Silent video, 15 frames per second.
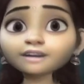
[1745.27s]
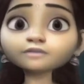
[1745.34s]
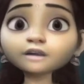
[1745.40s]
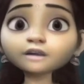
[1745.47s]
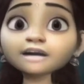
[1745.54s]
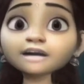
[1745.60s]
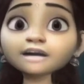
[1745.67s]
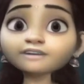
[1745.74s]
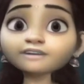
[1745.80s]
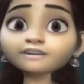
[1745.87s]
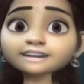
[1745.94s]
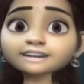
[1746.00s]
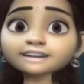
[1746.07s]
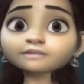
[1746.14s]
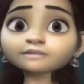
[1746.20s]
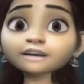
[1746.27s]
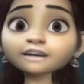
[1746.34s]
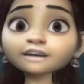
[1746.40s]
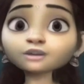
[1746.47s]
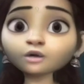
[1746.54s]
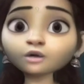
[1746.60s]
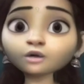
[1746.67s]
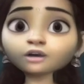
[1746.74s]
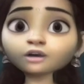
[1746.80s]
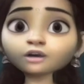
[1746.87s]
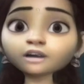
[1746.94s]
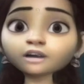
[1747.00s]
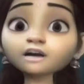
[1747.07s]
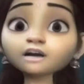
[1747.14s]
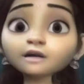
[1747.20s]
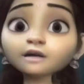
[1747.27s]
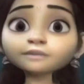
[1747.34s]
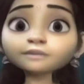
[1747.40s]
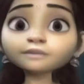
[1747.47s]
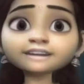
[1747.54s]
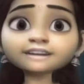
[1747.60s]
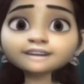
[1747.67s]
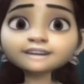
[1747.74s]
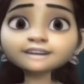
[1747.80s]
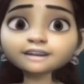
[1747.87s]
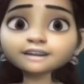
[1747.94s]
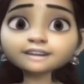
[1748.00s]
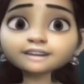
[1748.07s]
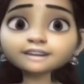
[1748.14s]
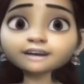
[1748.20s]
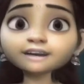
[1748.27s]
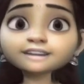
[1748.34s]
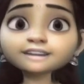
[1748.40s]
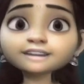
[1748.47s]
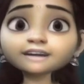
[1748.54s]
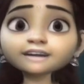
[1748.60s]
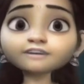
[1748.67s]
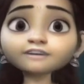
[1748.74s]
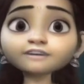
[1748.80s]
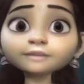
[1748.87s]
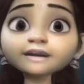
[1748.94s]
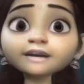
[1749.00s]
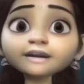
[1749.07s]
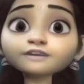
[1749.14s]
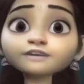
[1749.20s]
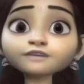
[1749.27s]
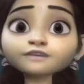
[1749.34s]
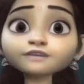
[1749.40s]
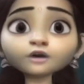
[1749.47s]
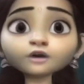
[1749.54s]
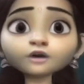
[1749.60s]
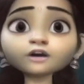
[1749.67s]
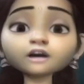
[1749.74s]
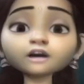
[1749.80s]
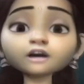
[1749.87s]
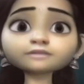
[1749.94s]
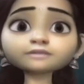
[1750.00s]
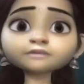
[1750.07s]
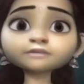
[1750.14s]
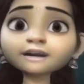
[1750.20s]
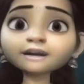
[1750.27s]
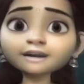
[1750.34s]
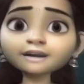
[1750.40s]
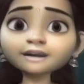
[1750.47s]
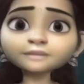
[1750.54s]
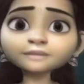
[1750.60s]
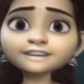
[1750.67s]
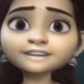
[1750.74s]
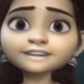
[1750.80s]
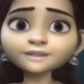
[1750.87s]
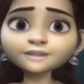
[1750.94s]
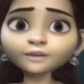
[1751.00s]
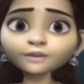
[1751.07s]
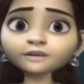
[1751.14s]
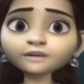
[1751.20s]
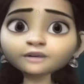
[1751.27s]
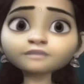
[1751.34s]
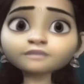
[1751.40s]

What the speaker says: I have exam at 2 o'clock. But it says the next train will be at 4 o'clock. My heartbeat stopped.